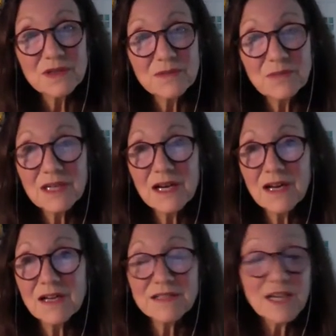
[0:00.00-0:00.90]

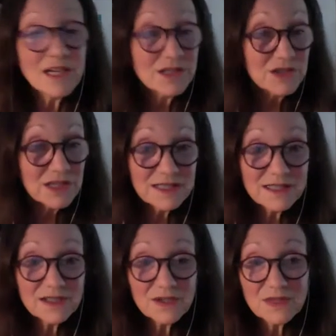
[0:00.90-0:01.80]
because just
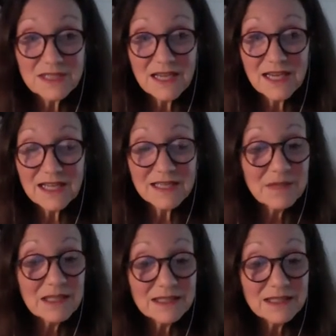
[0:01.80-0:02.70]
as you say, I
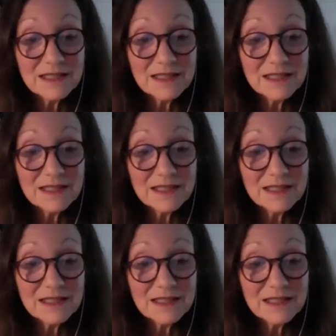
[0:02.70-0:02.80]
mean,